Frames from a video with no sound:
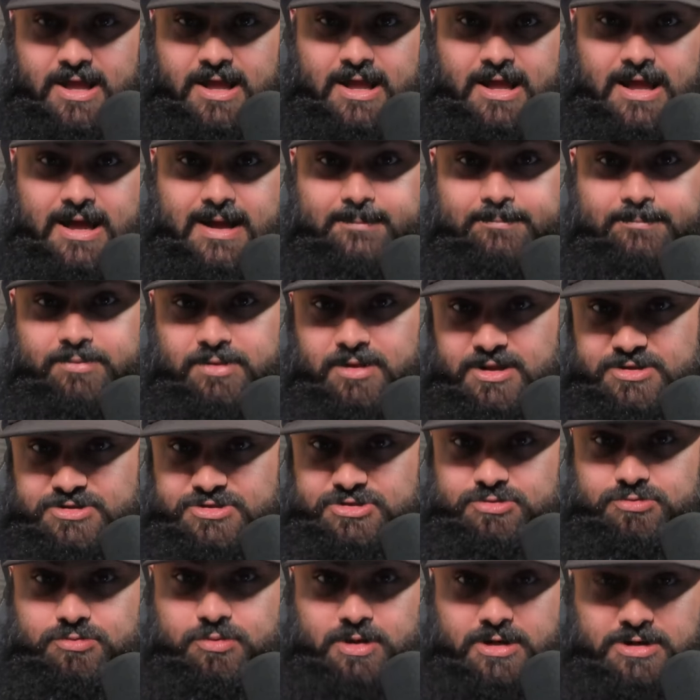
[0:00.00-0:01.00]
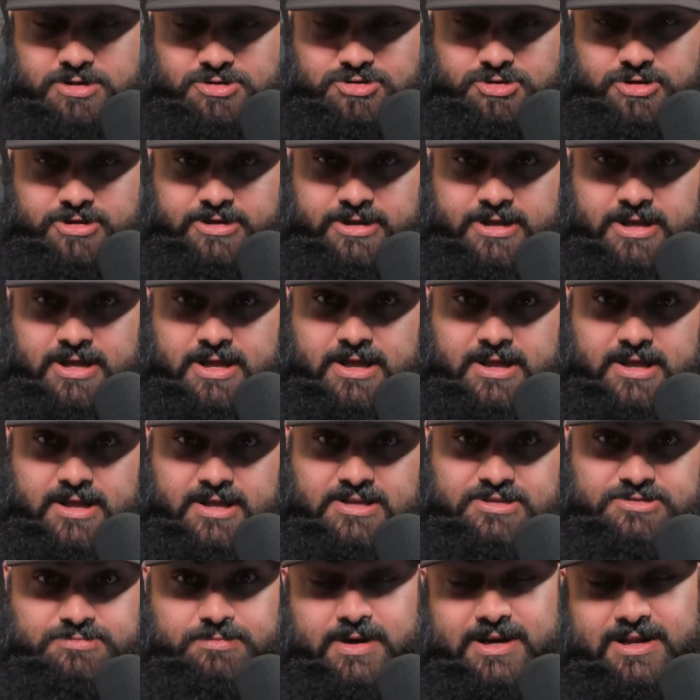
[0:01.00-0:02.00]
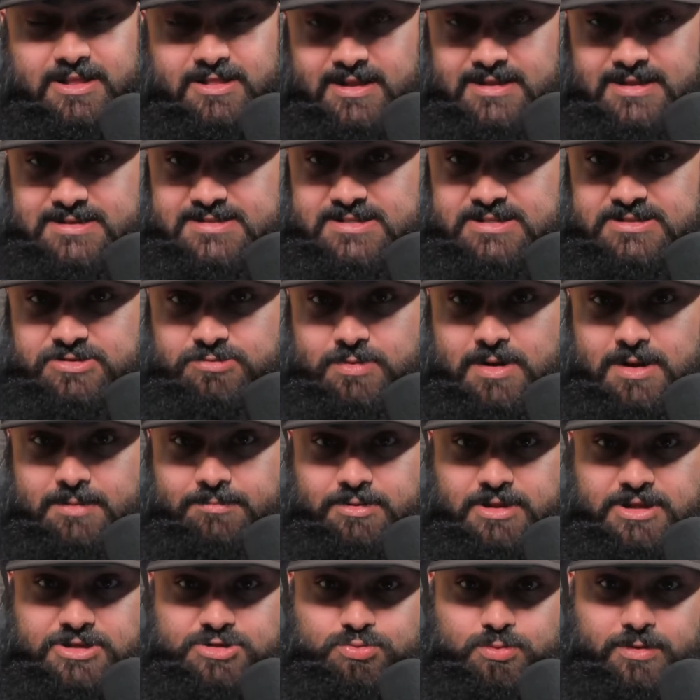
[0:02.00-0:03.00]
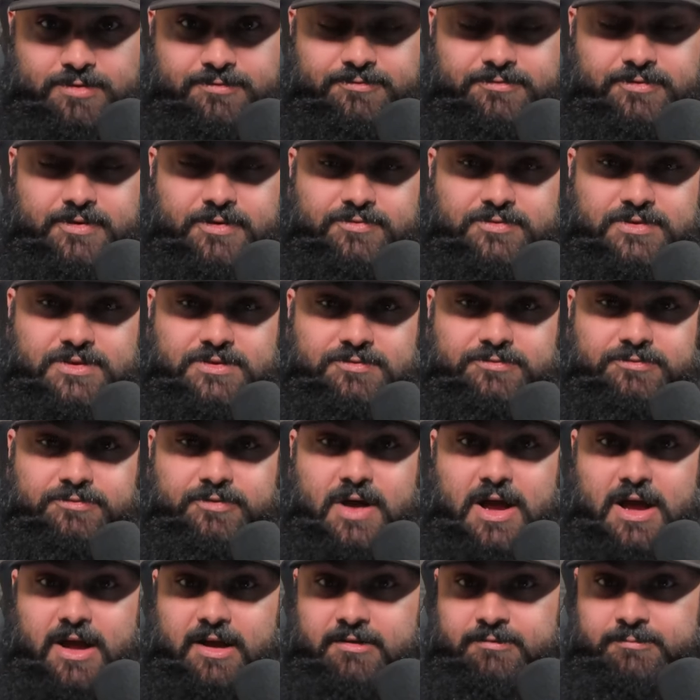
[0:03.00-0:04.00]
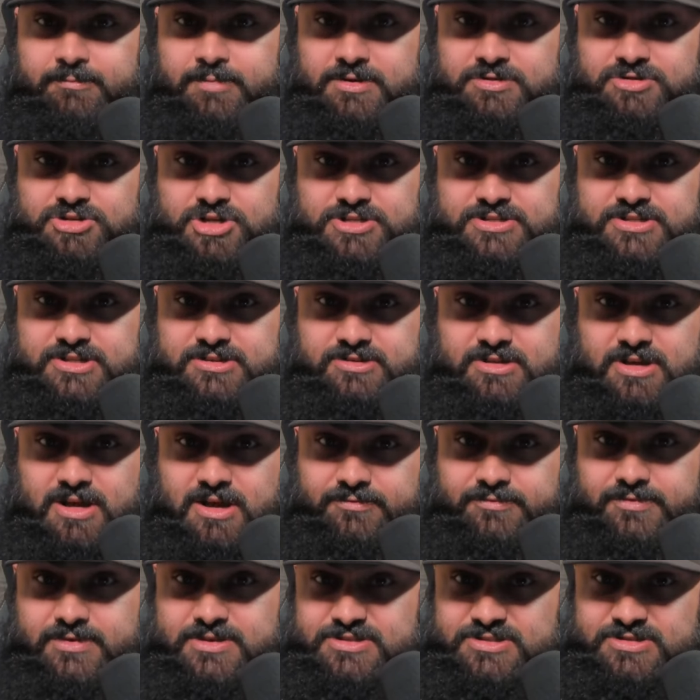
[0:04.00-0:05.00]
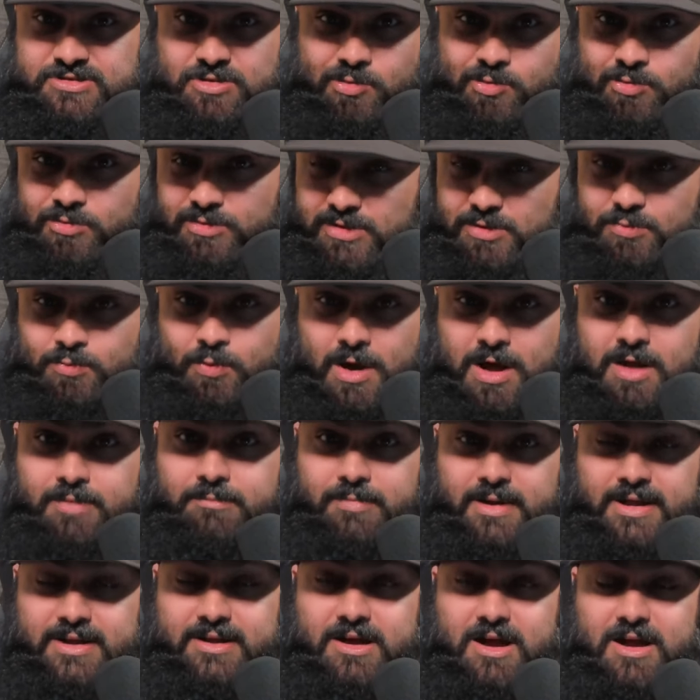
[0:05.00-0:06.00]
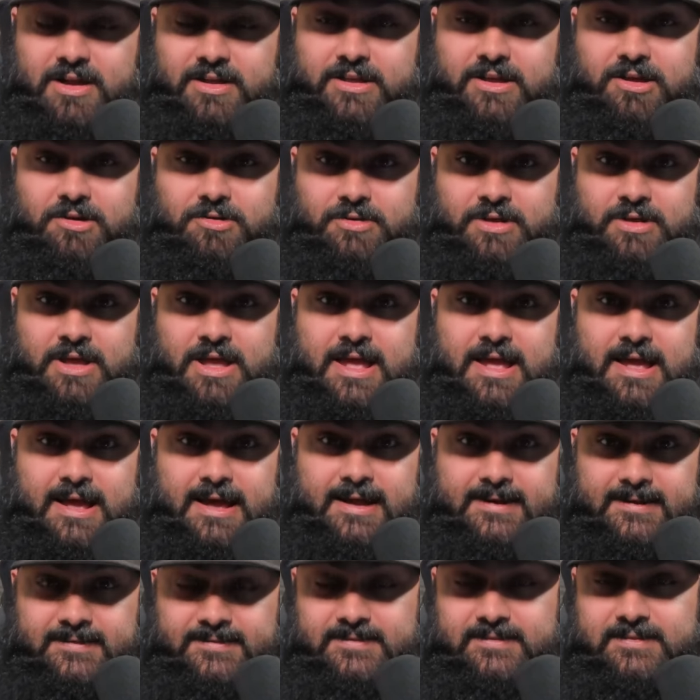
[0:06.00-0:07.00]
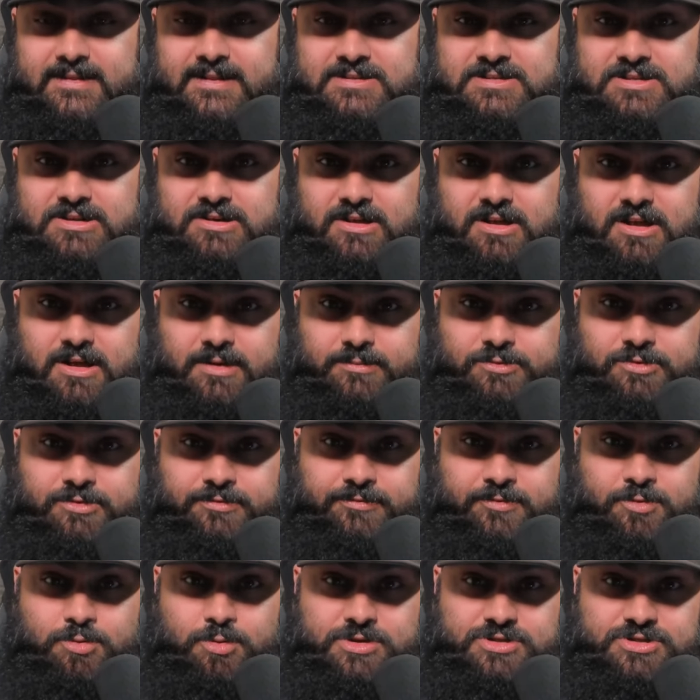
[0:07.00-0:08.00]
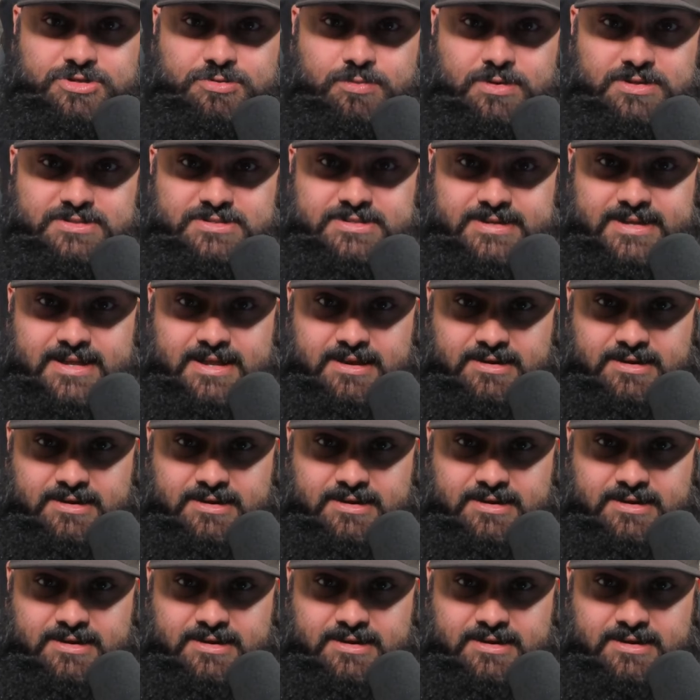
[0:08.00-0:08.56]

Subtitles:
at plus 200. His money line sits around plus 155, but Justin Taffa is only won by knockout, and I think that's going to come to fruition once again